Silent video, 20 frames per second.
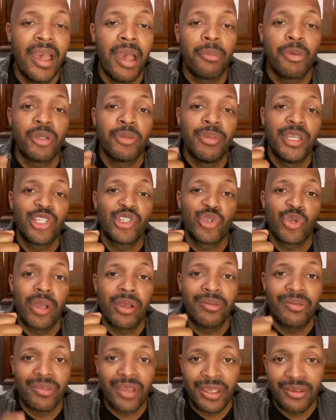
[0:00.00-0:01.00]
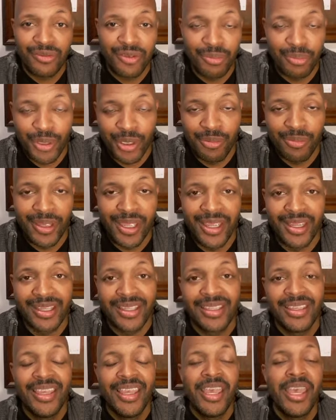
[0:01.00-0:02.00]
I'm going to make sure I fight for
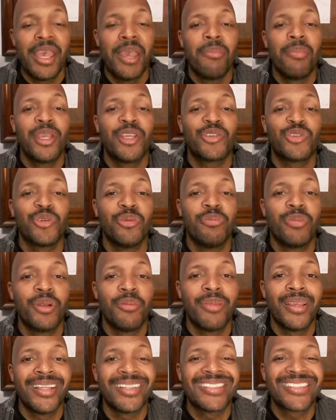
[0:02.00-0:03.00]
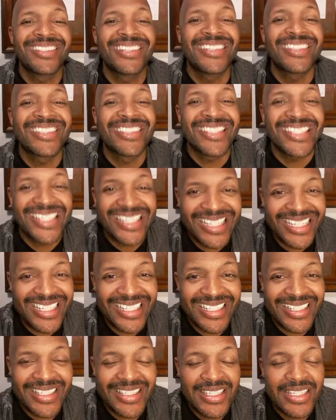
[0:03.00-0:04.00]
Burbank and make sure Burbank
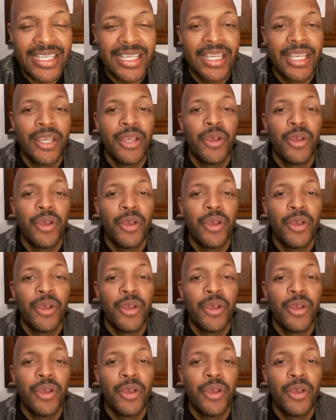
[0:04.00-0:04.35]
succeeds.